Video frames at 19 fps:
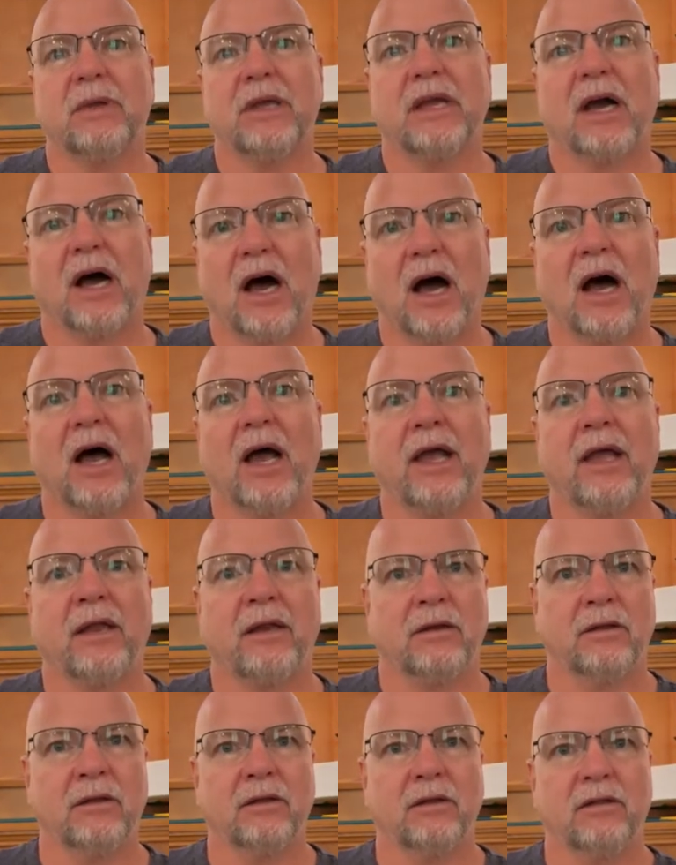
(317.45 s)

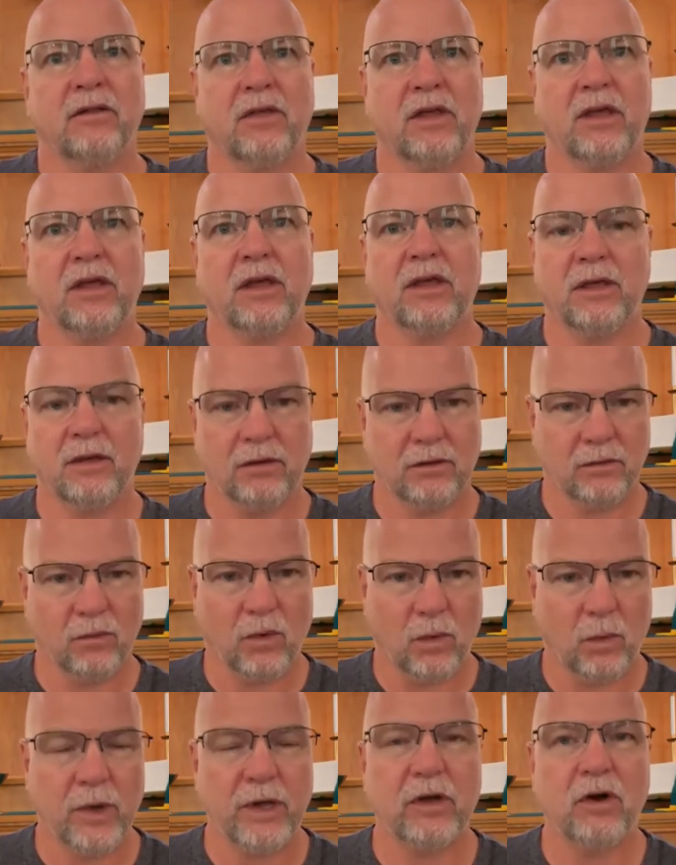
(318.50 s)
behind the
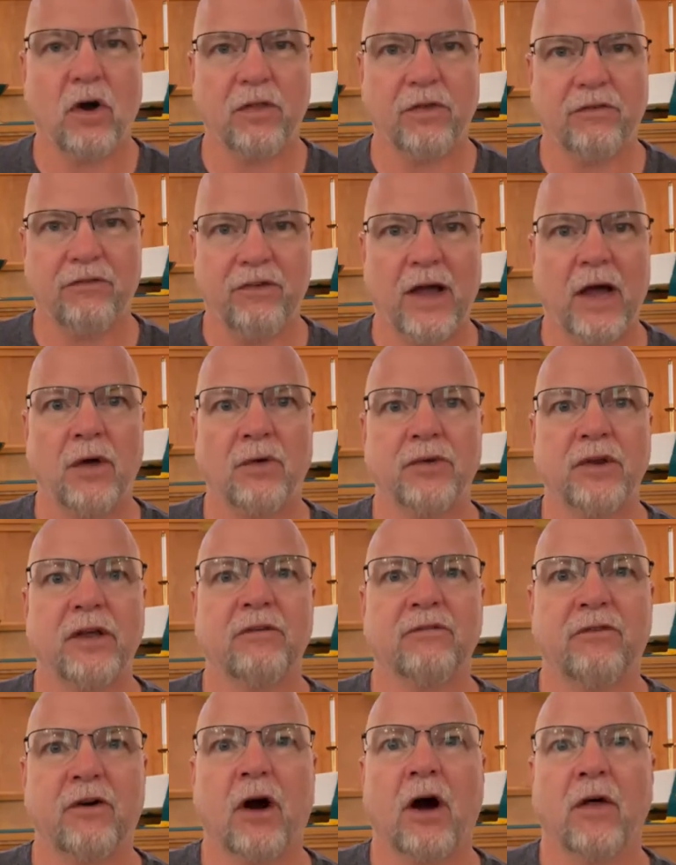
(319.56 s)
what we call the
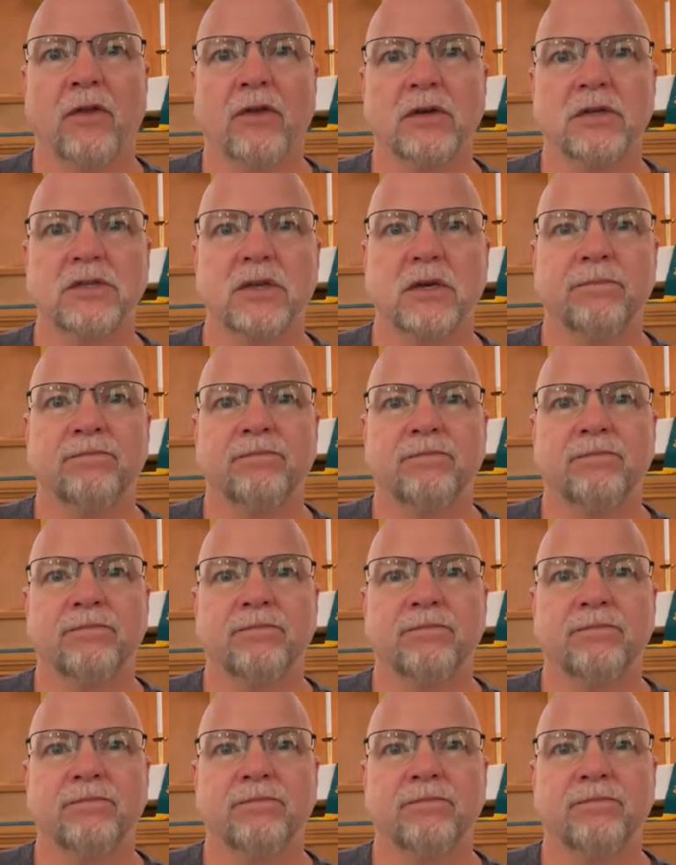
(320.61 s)
founding fathers.